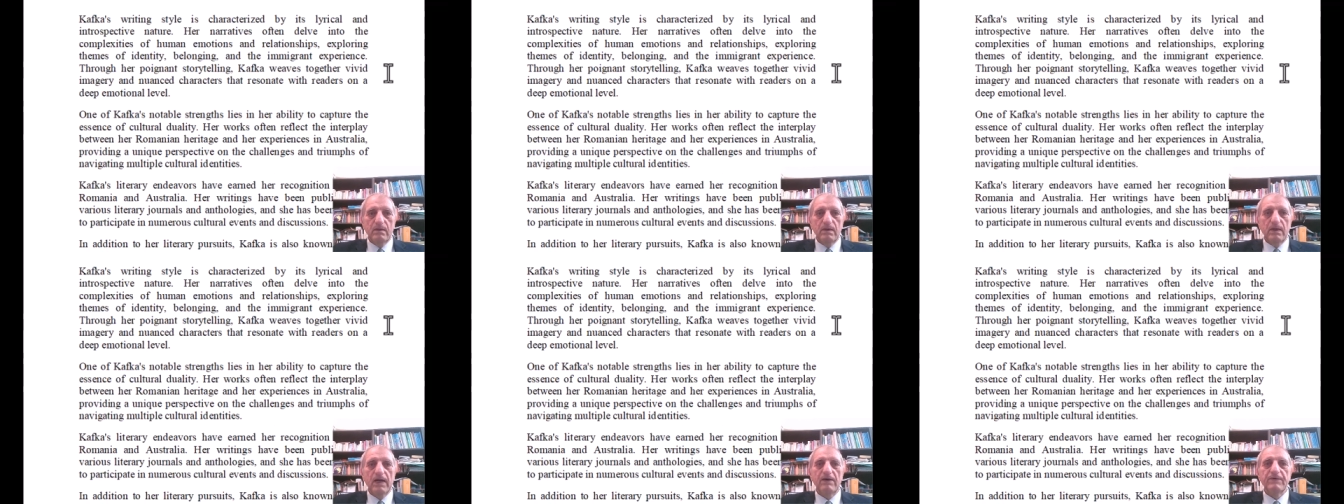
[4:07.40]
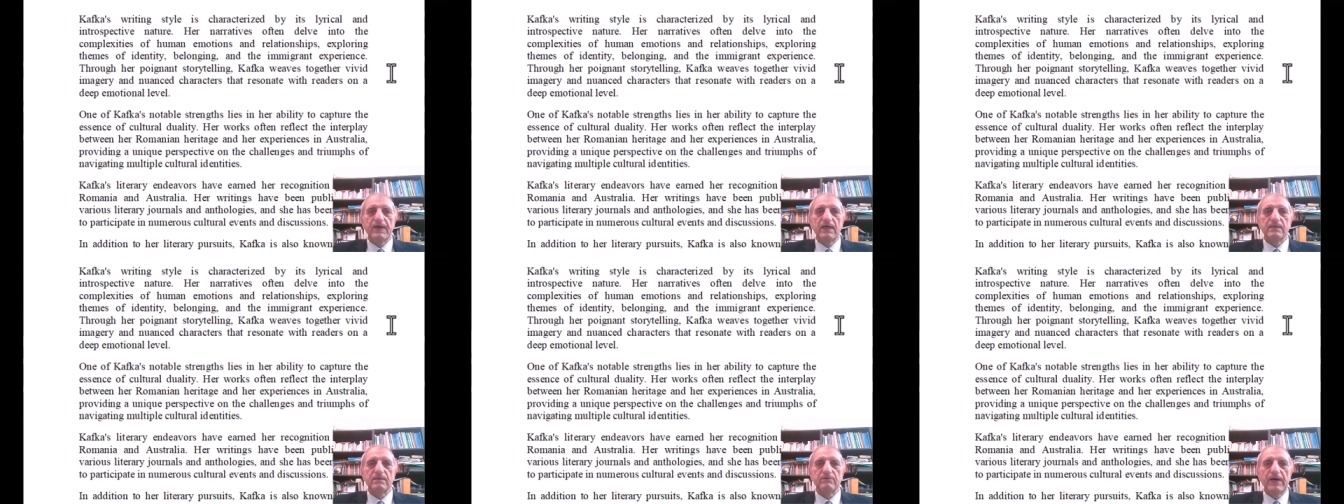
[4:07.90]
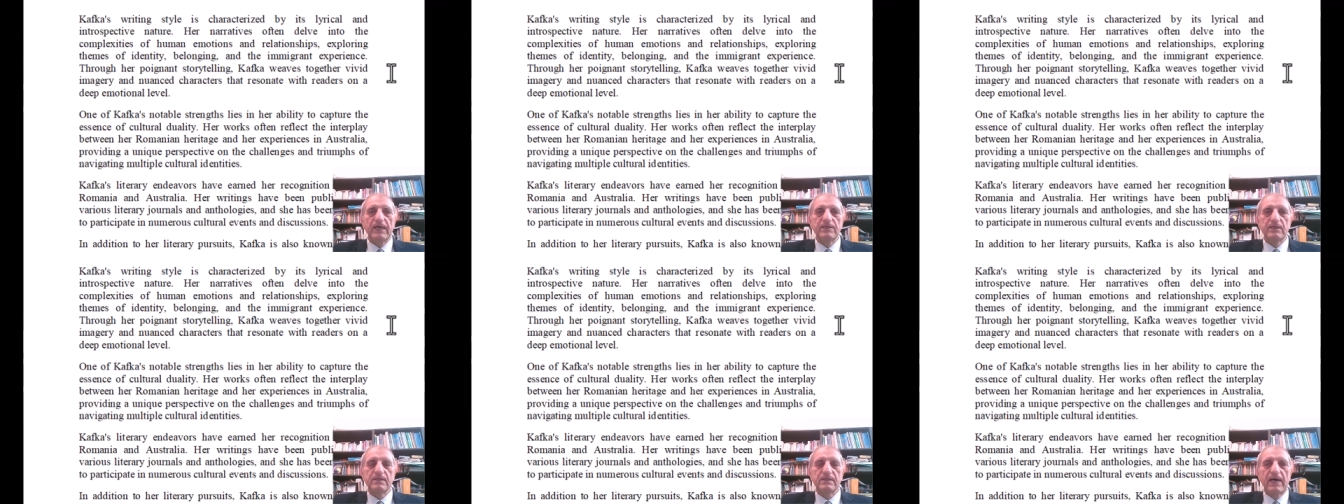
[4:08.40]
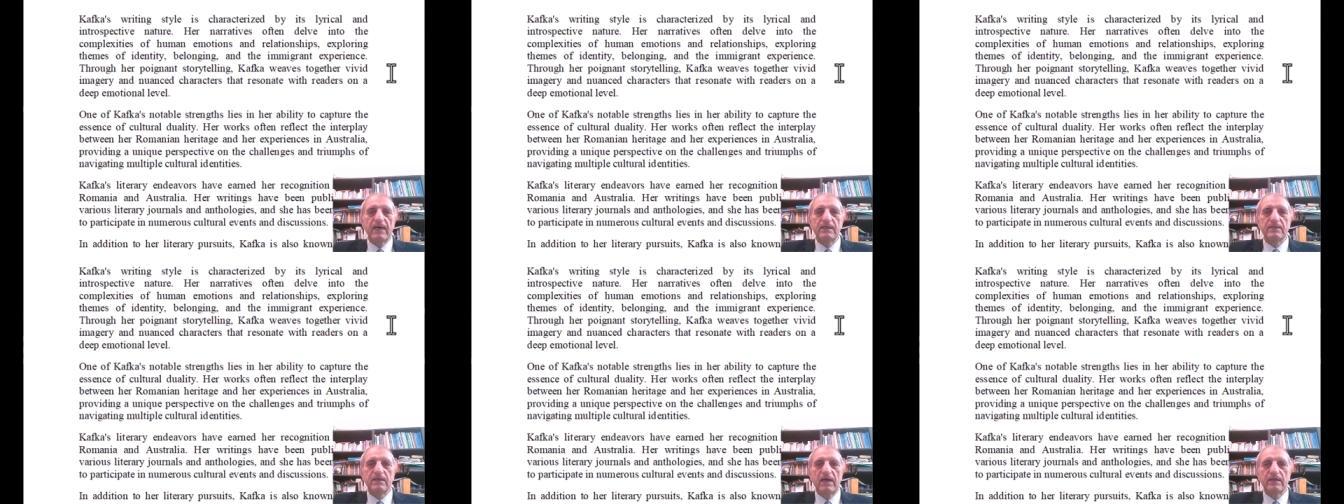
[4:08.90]
Kafka's writing style
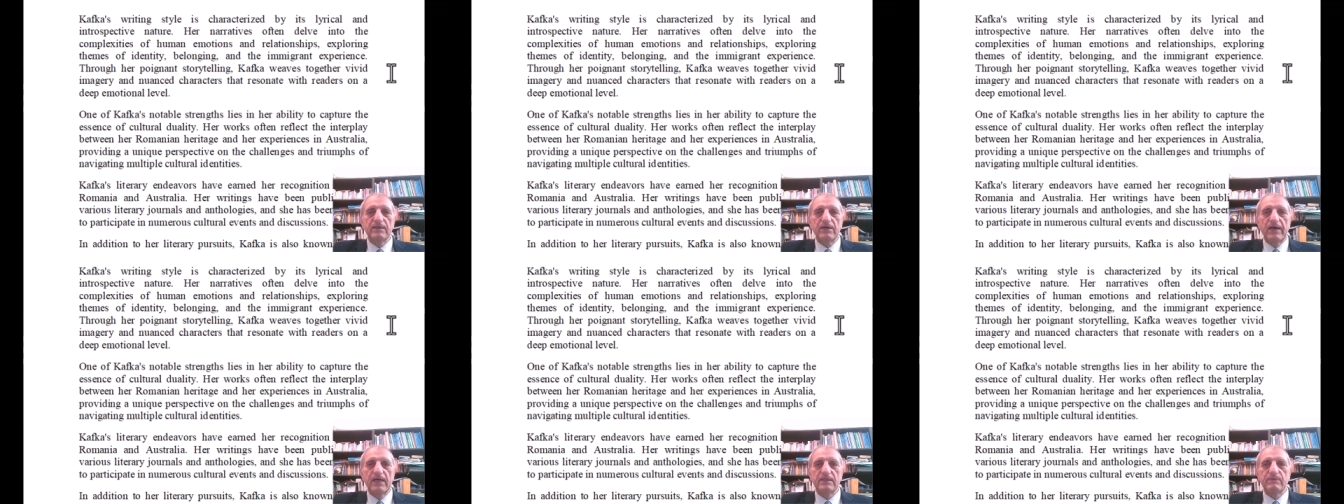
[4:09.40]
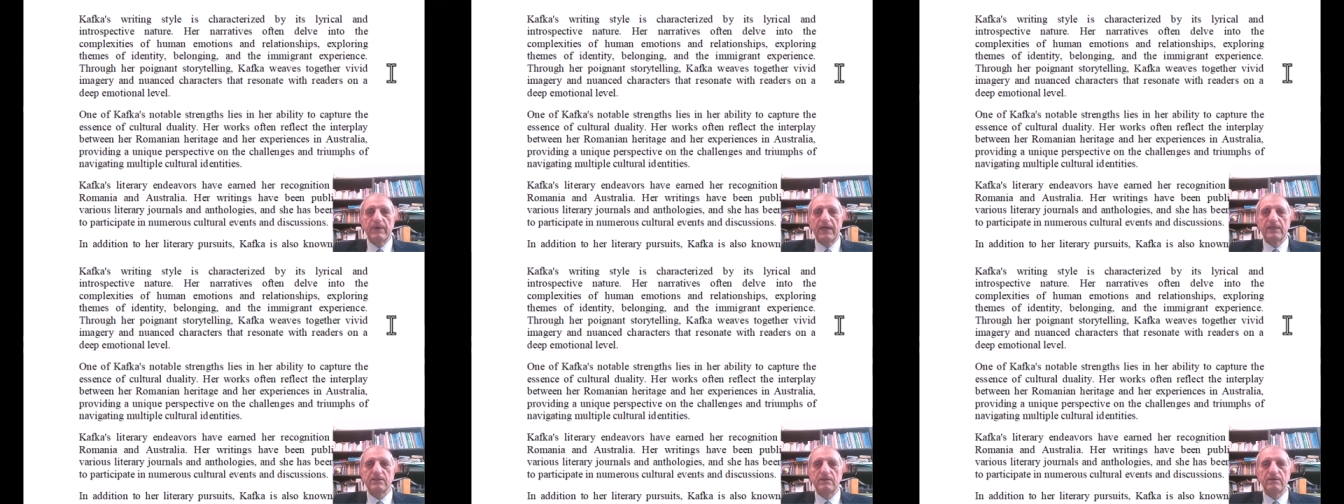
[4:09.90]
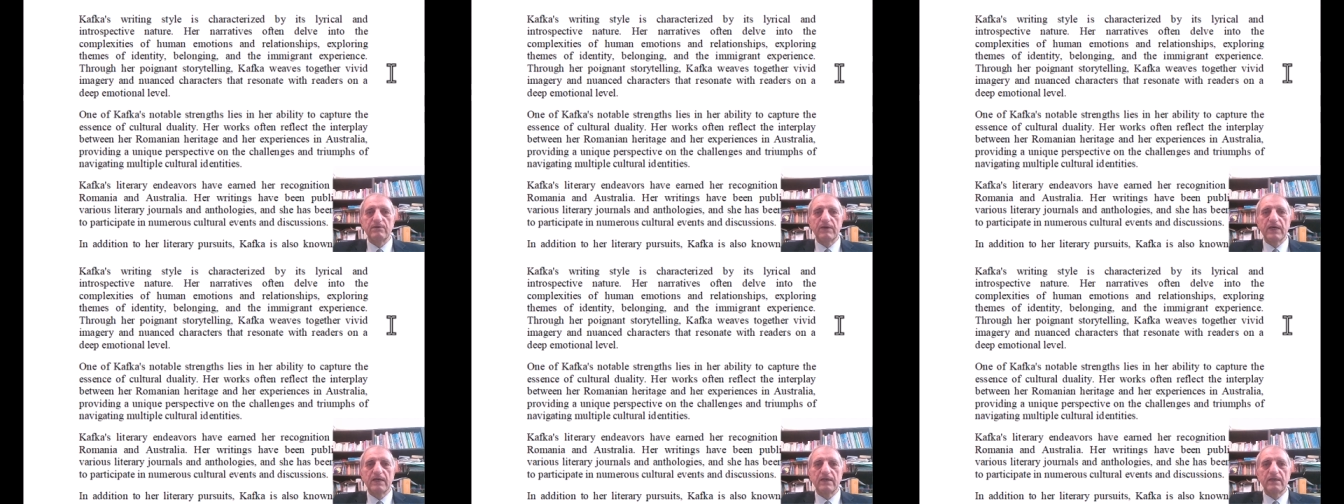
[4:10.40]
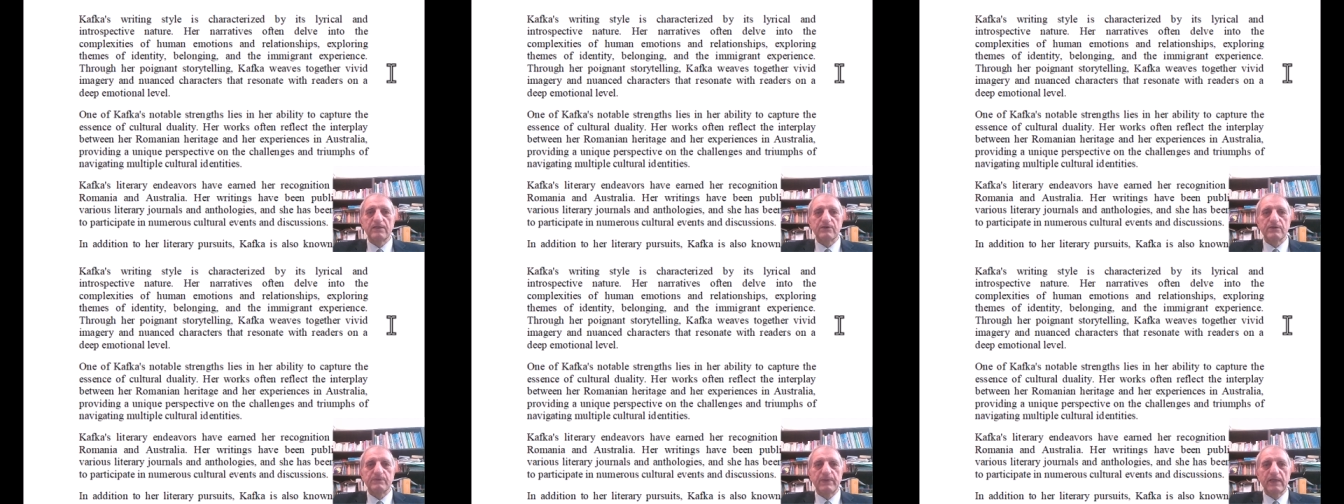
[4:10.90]
is characterized by its lyrical and
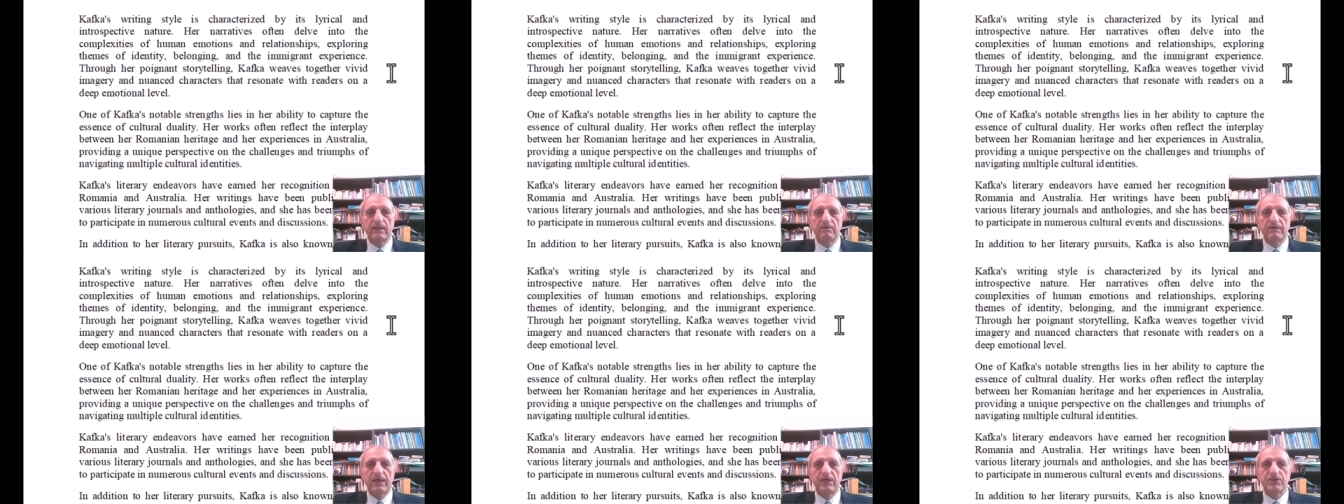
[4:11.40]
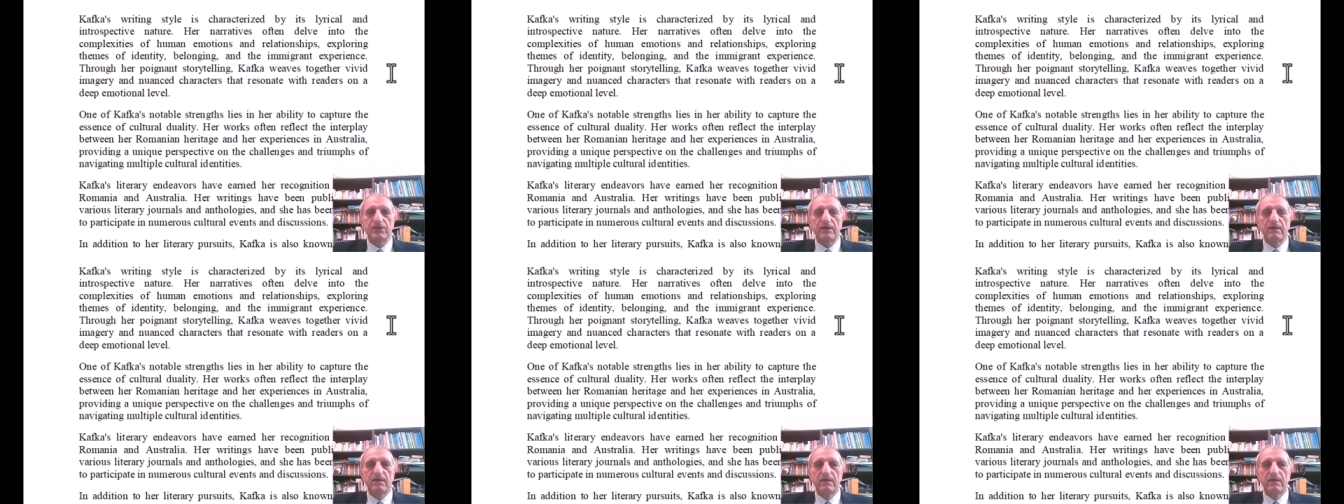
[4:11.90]
introspective nature.